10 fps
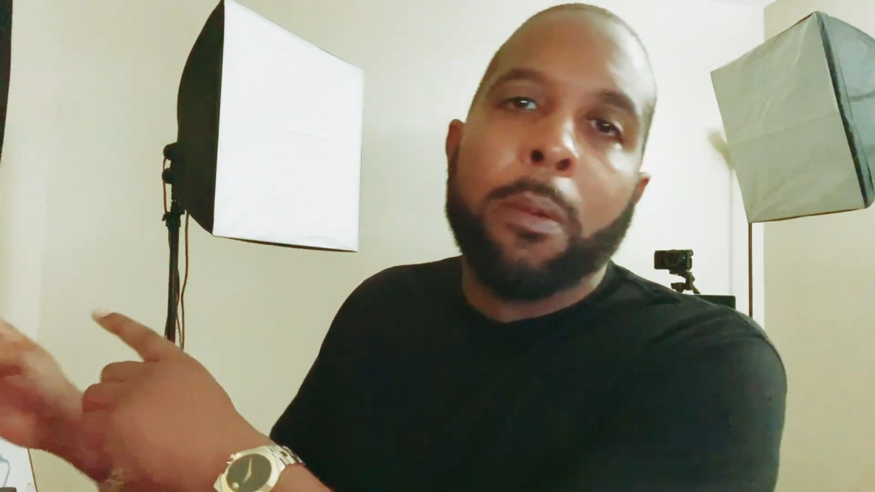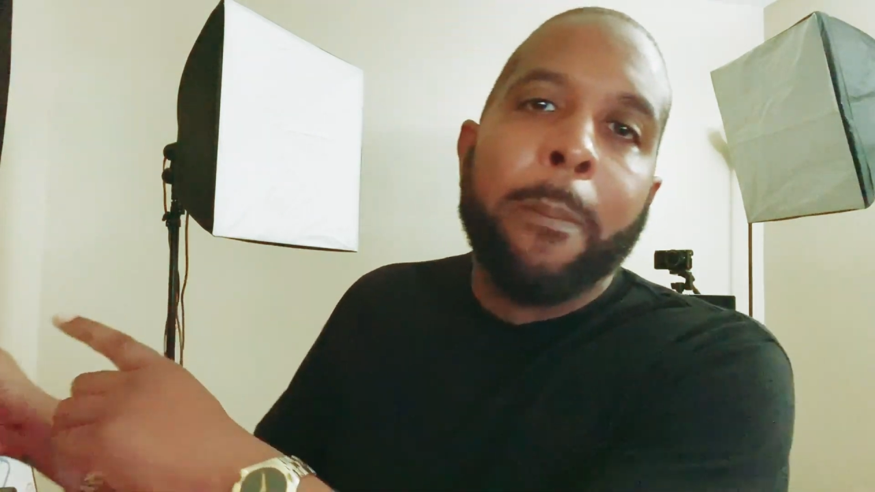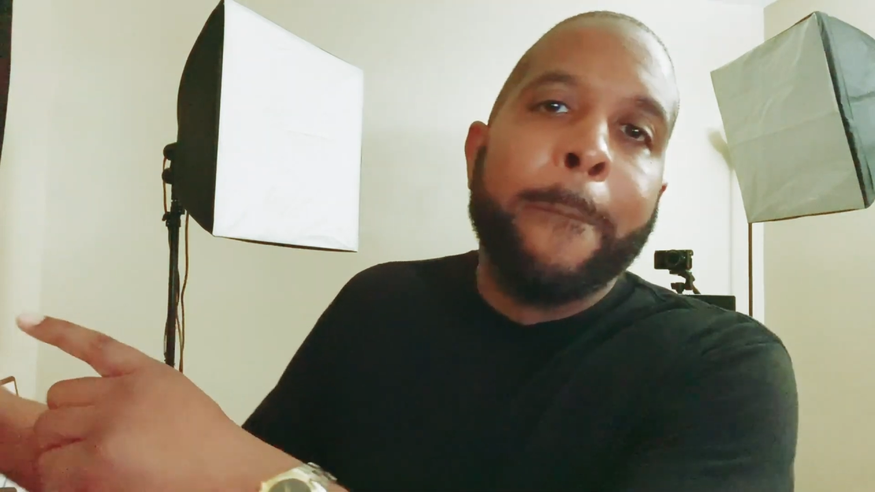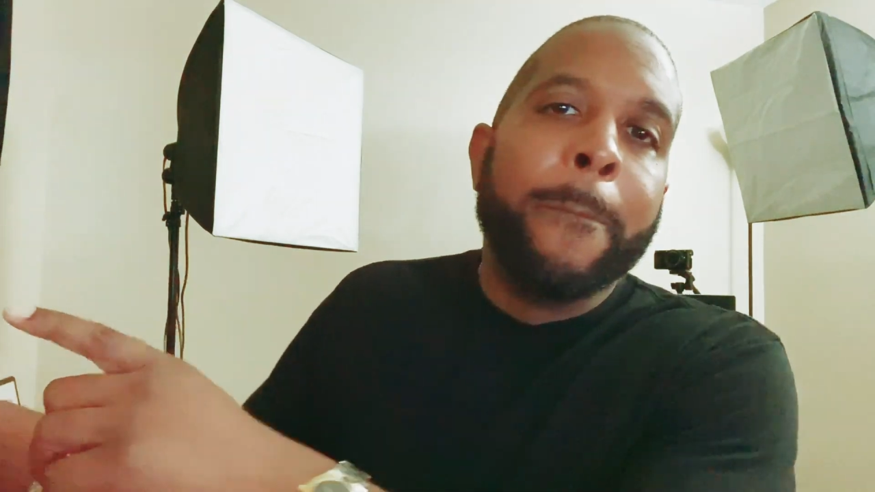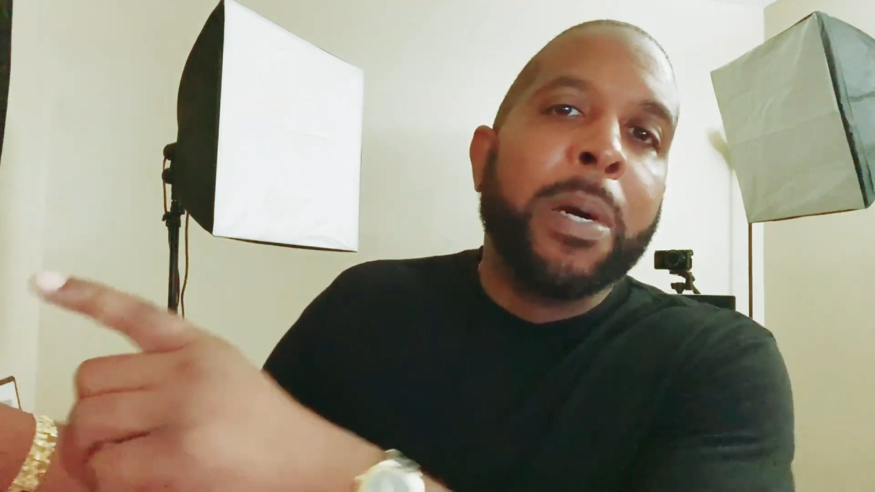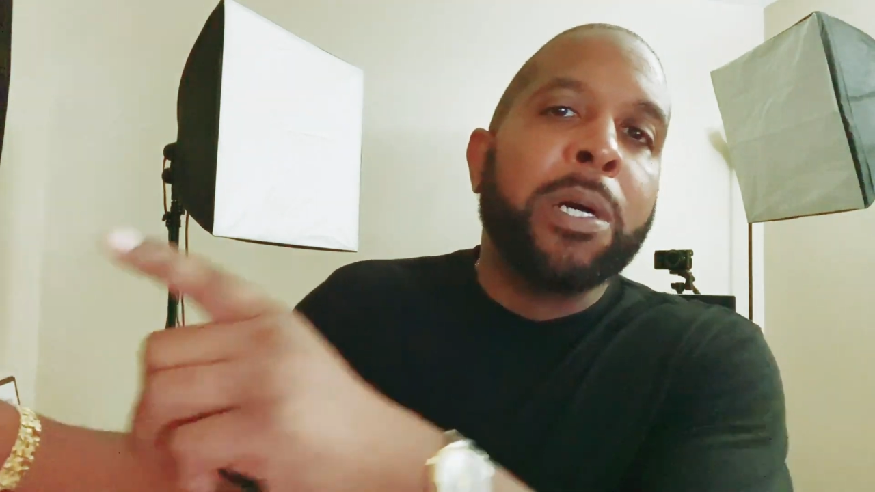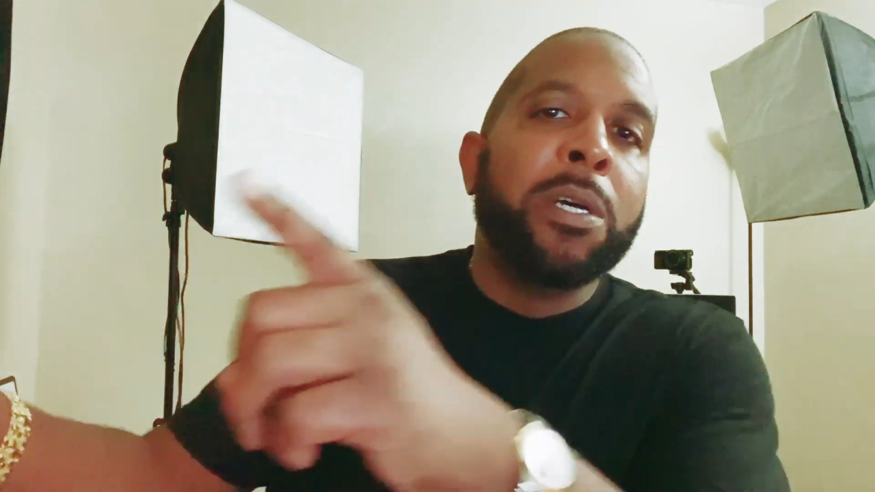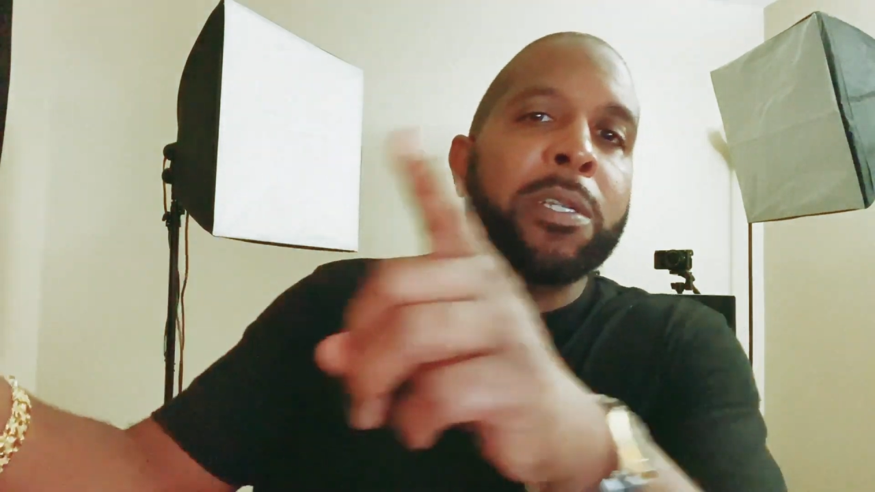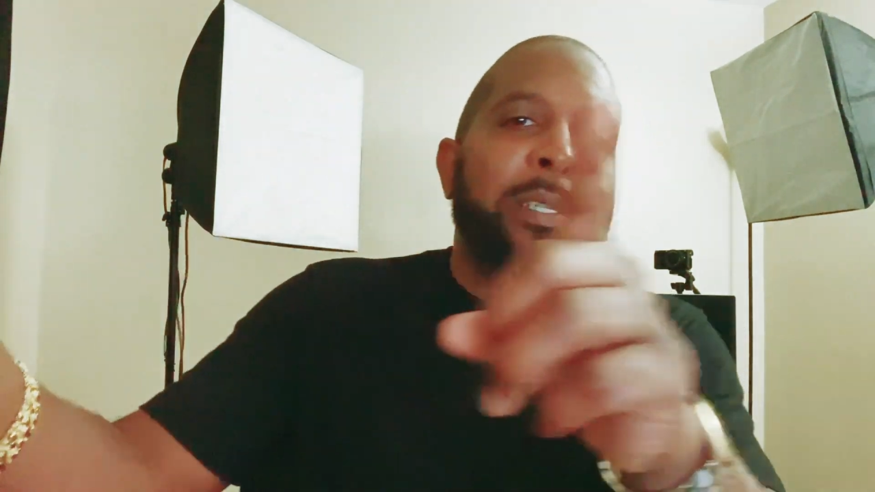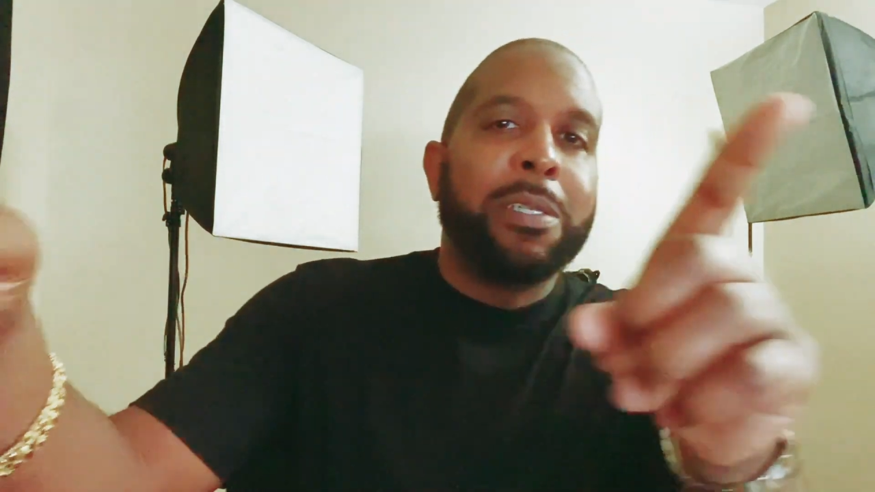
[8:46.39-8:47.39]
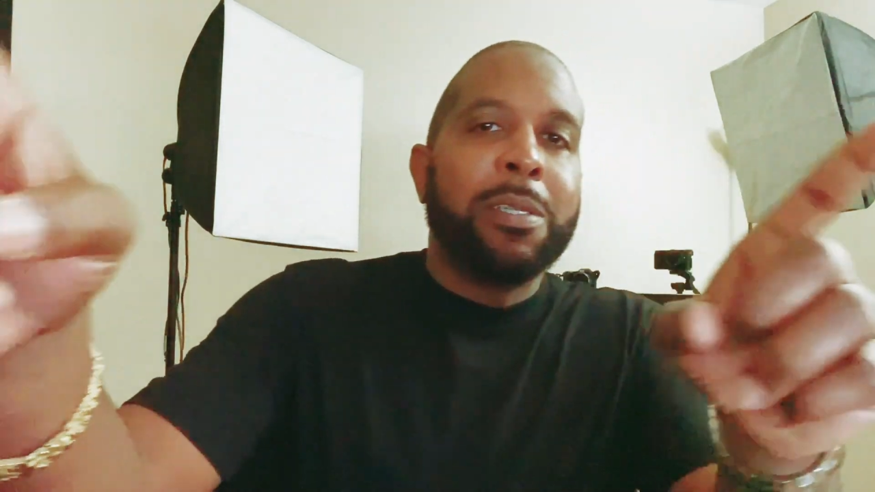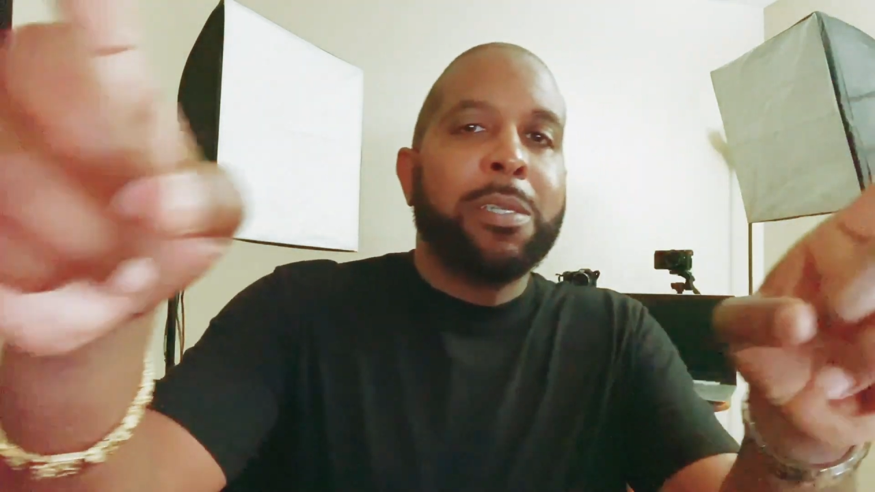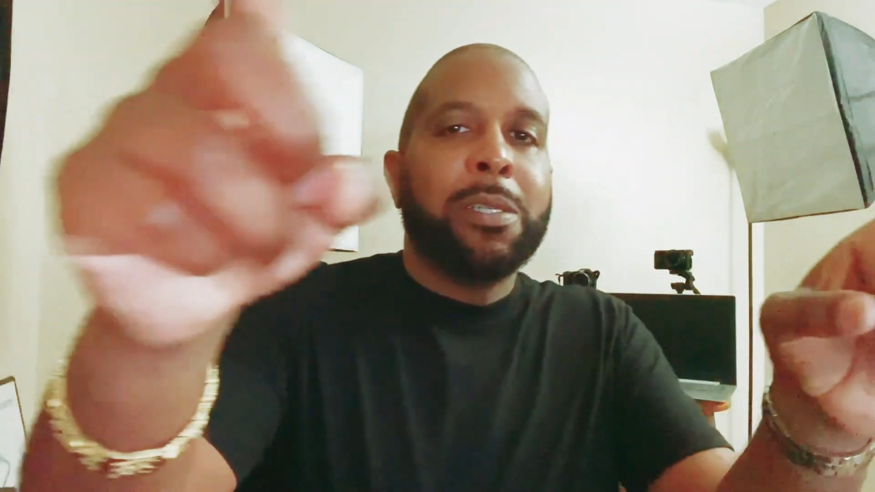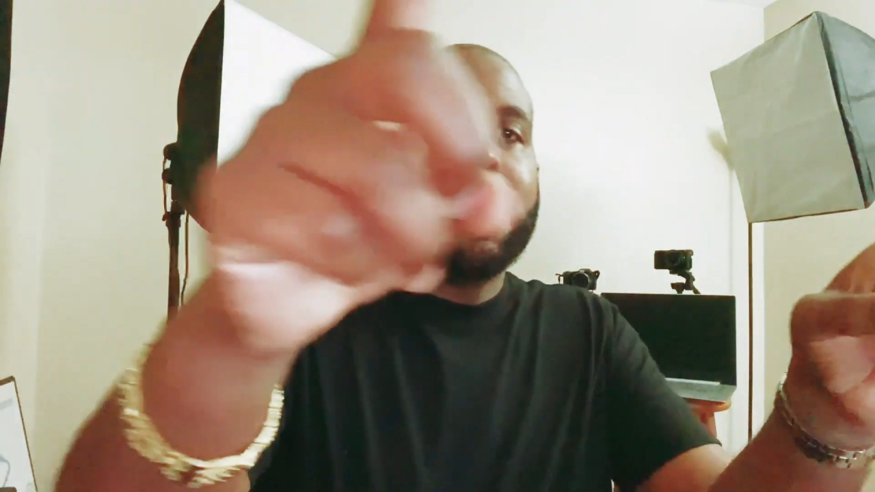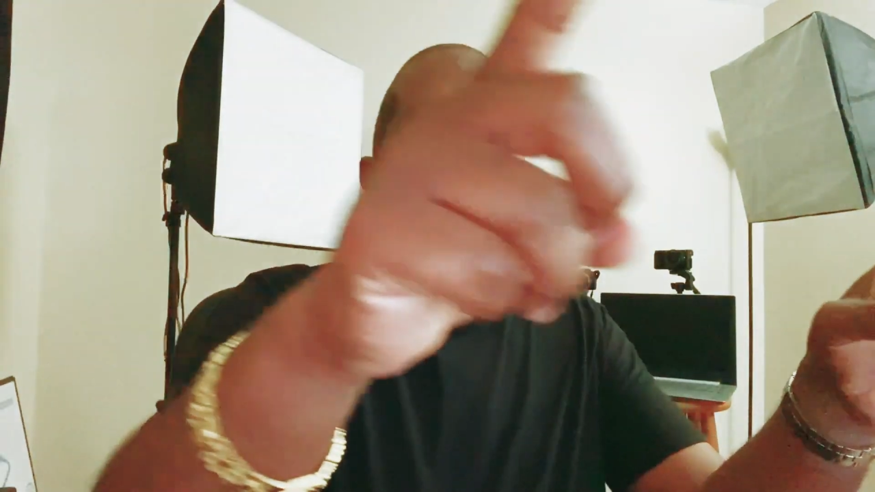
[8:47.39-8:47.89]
months.